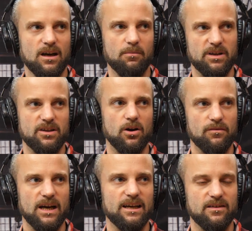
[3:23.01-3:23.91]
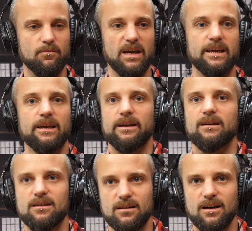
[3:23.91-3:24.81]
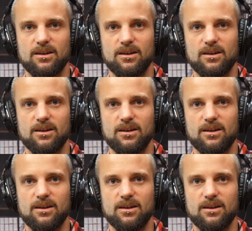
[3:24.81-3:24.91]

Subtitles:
The overhead of making a